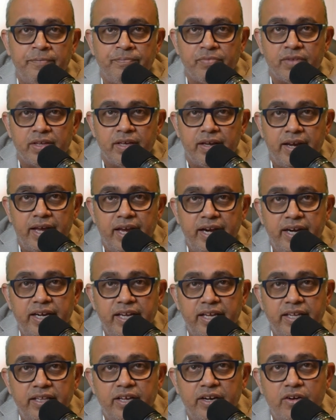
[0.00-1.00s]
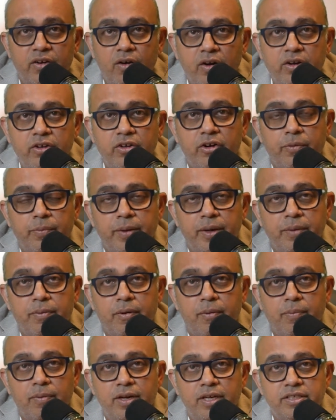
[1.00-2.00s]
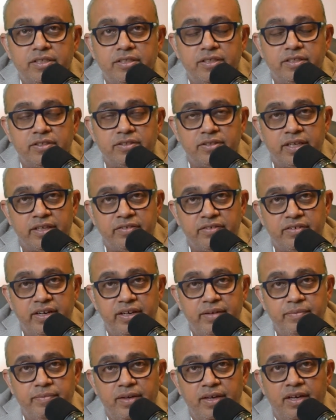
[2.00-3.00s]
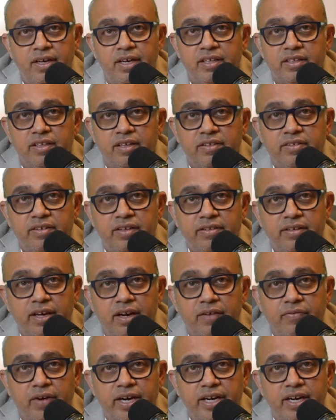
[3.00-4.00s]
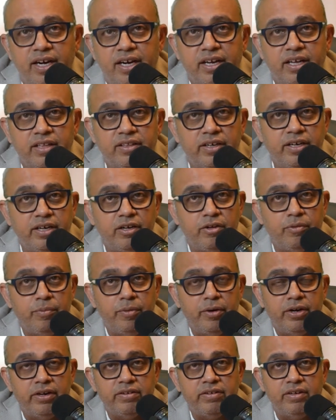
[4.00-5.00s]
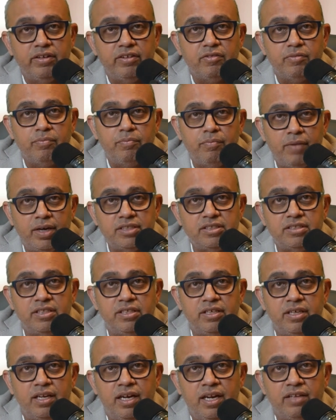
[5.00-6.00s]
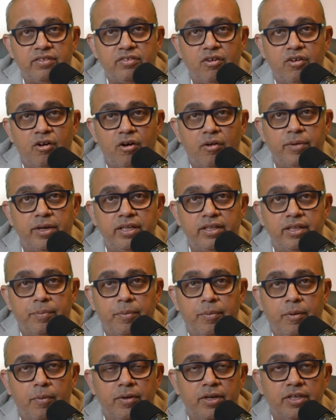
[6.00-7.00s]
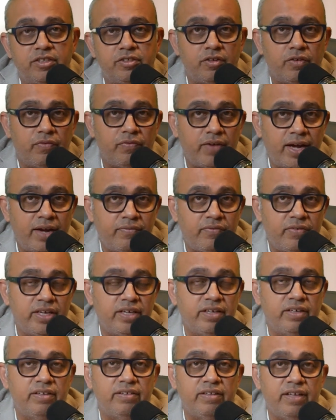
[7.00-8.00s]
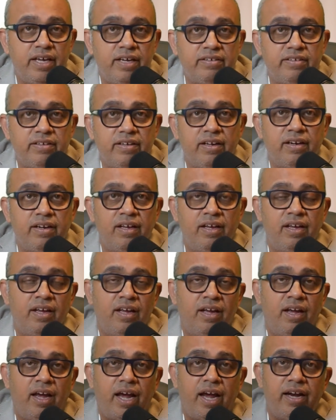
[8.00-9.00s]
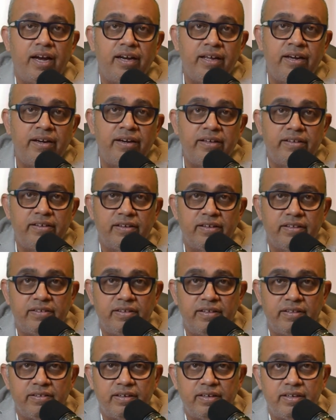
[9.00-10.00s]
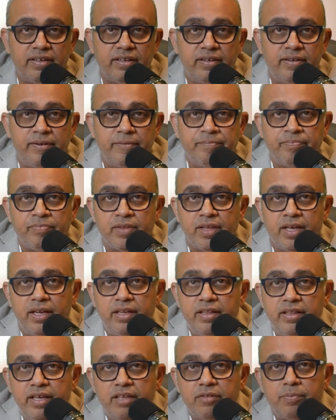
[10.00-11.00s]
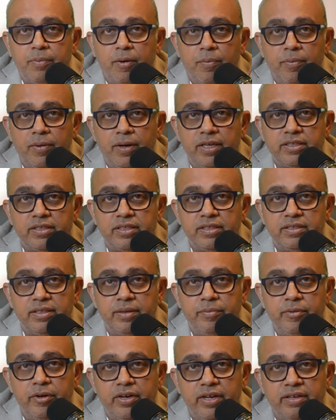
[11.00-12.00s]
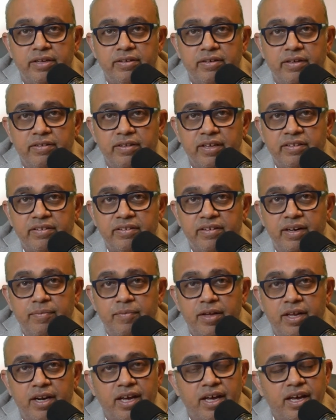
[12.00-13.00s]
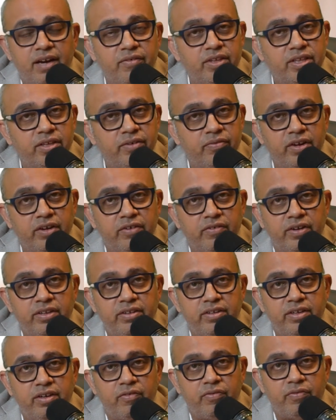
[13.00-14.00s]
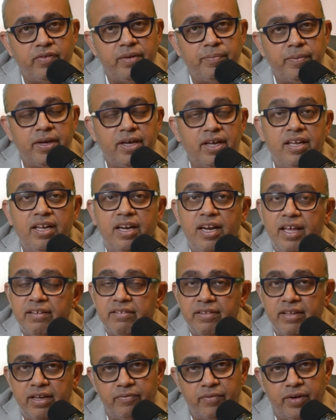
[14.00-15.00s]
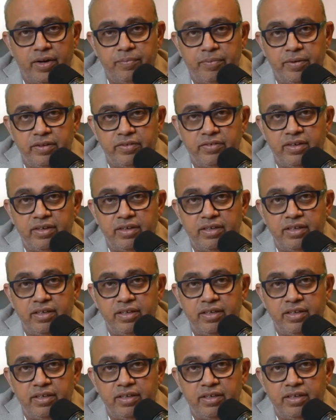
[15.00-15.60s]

Rarity in the non-European population is extreme. The CCR5 delta 32 mutation is much less common in the populations of Africans, Asian, and indigenous descent. In these populations, the mutation is extremely rare with a frequency of typically less than 1%.